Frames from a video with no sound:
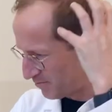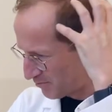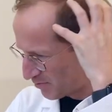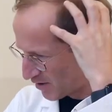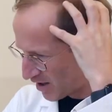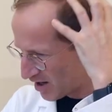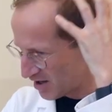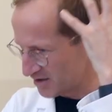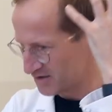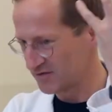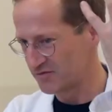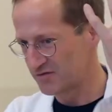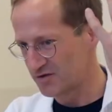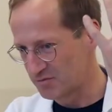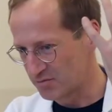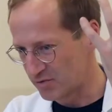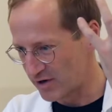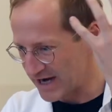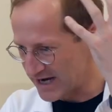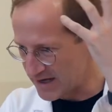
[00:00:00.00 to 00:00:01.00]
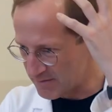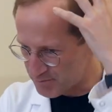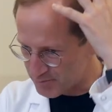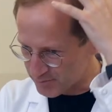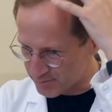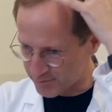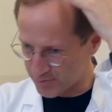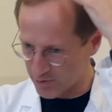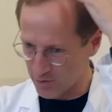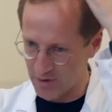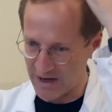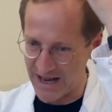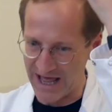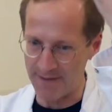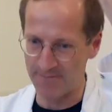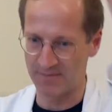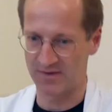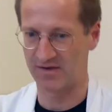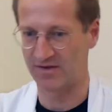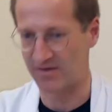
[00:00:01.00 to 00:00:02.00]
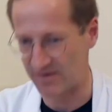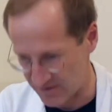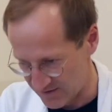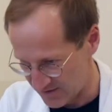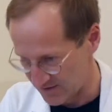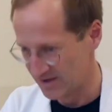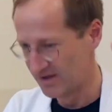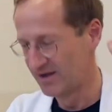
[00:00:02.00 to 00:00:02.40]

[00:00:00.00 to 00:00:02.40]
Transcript: part of the brain prolapsed